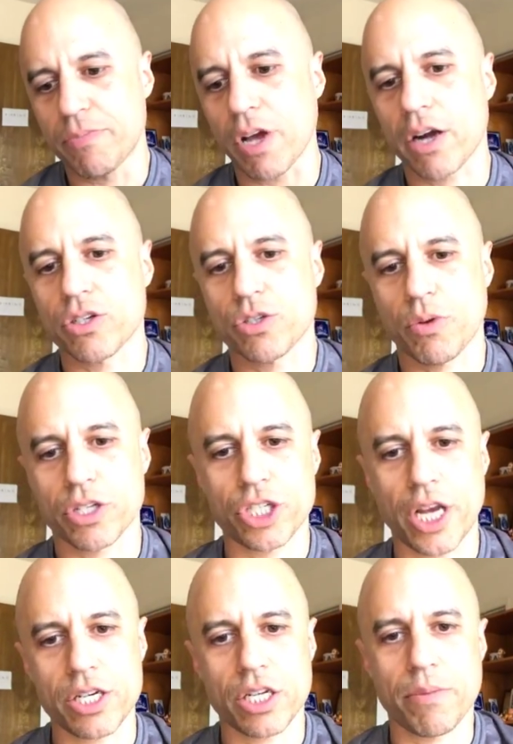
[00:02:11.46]
doctors were
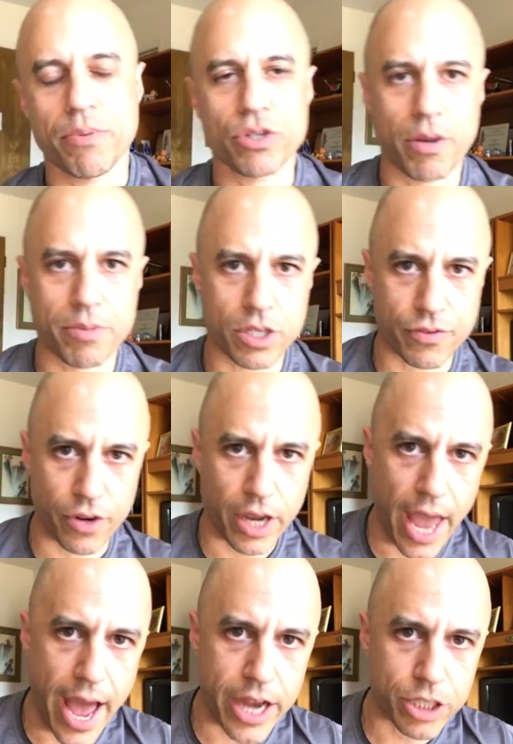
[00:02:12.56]
exchanging the prescriptions for
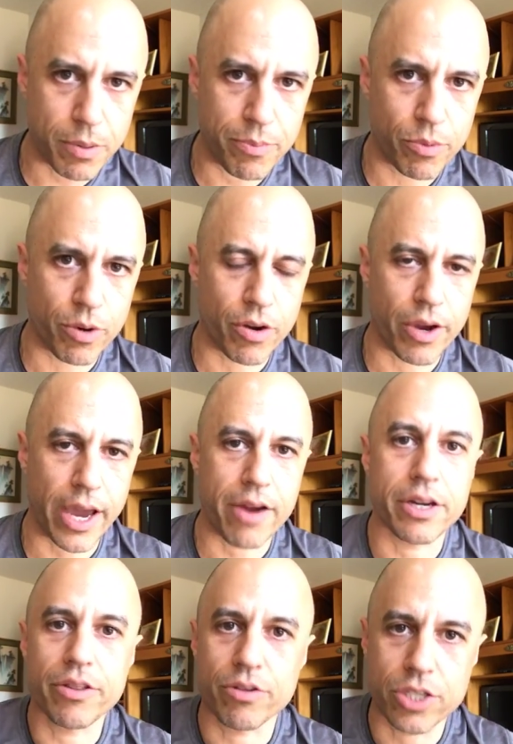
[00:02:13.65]
cash, people were going out
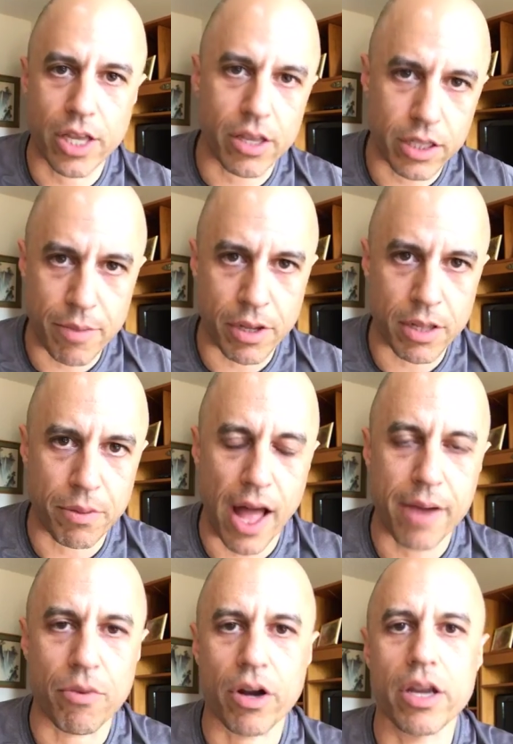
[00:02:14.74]
and either selling them on the
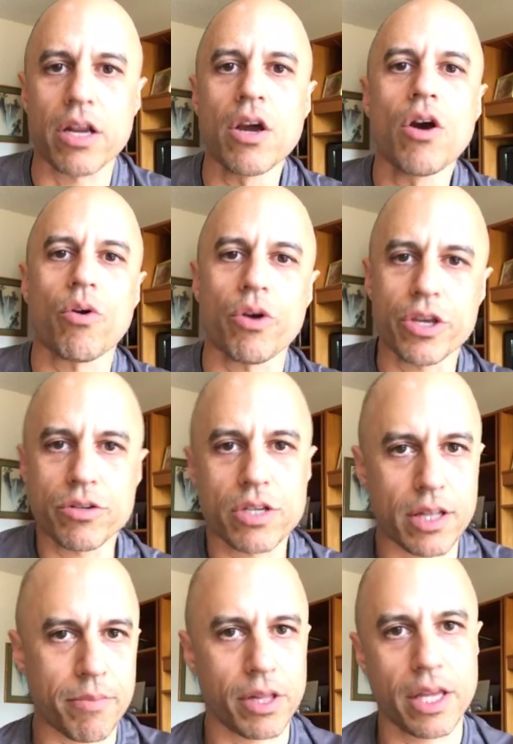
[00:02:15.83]
black market or using
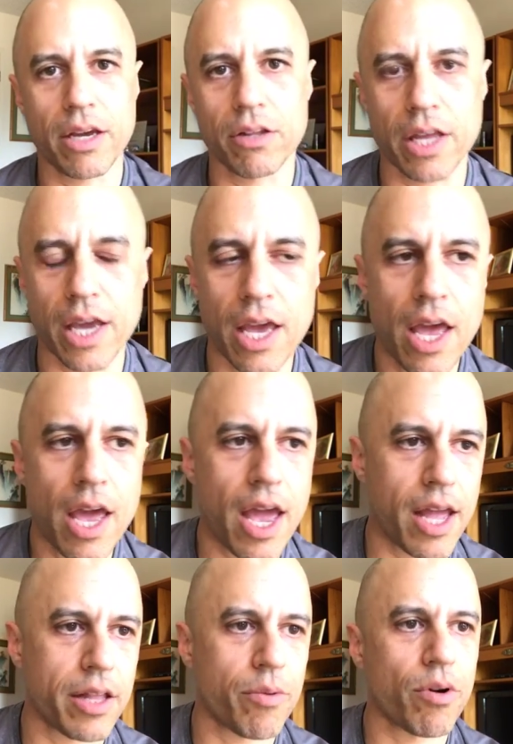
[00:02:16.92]
them illegally,
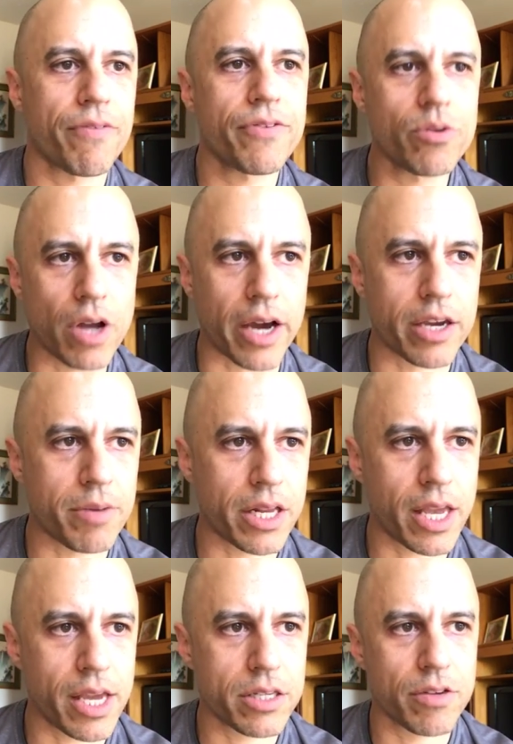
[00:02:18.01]
and there were a few
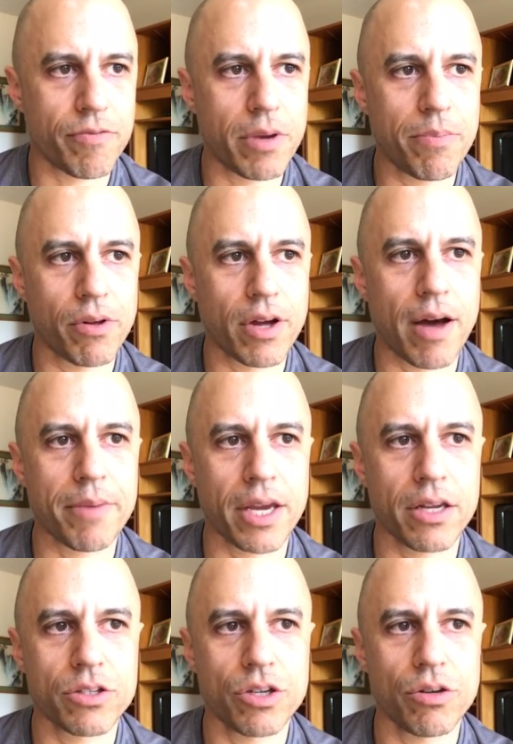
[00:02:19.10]
documented cases of people
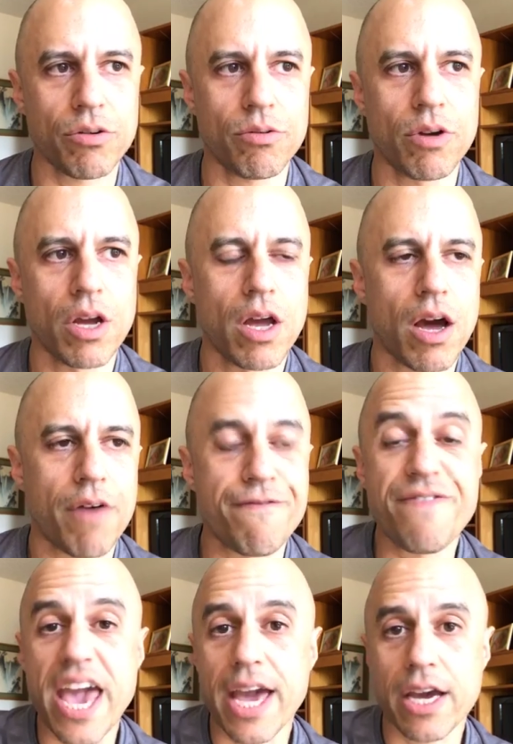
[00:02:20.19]
coming to
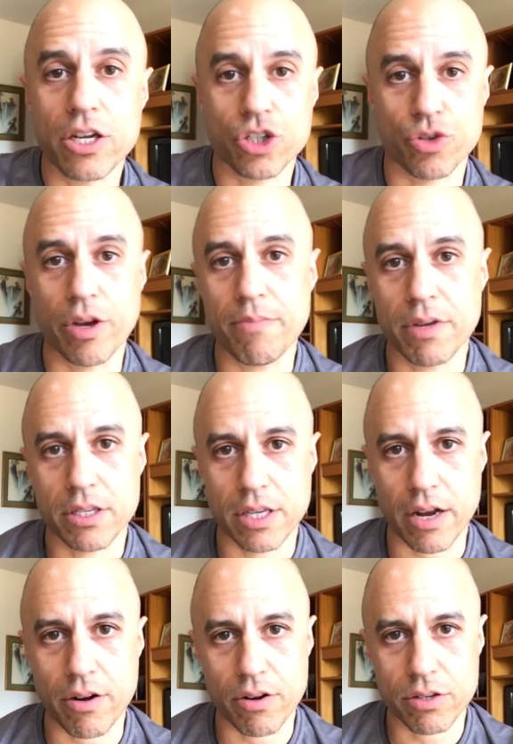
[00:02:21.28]
fake treatment
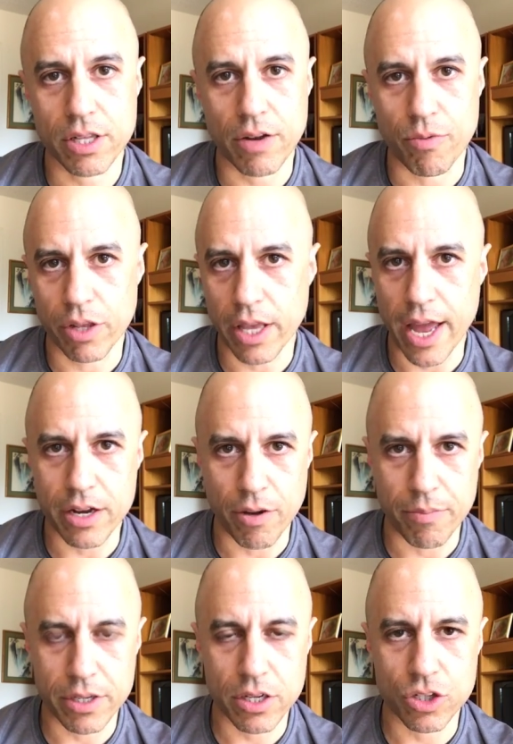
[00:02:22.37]
centers that really had no
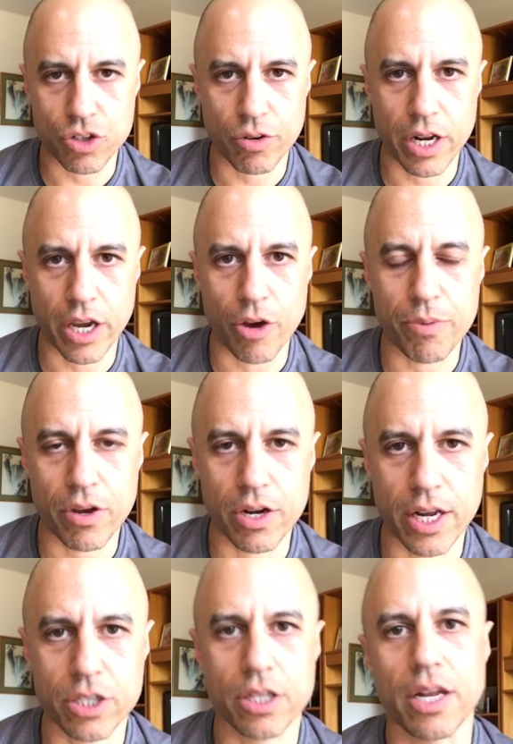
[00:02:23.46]
business treating opioid
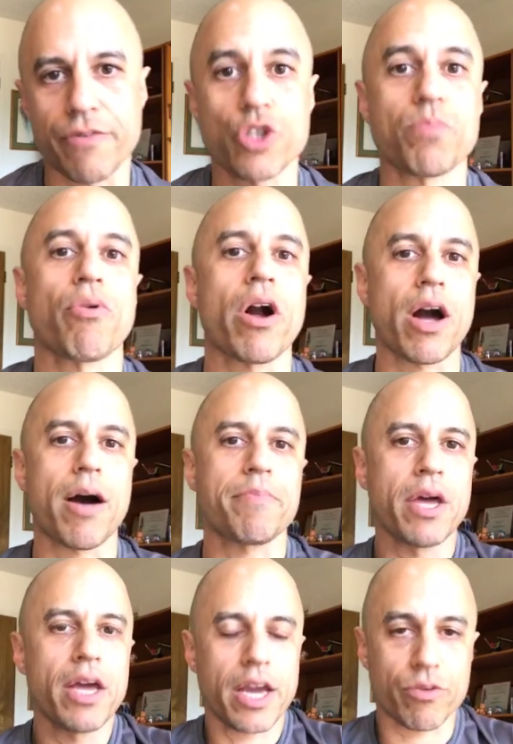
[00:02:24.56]
addiction that have sprung
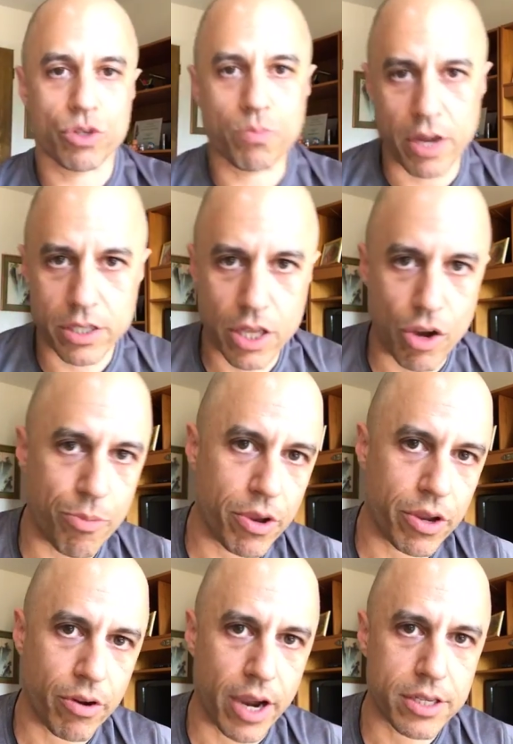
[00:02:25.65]
up in response to the
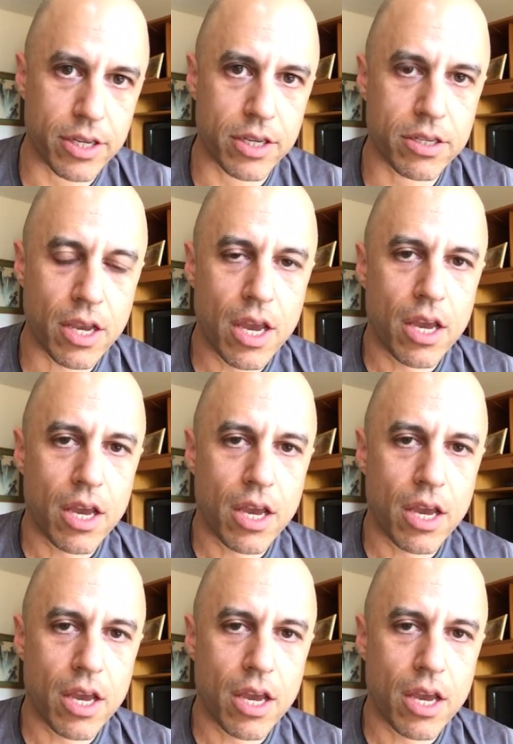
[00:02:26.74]
opioid crisis.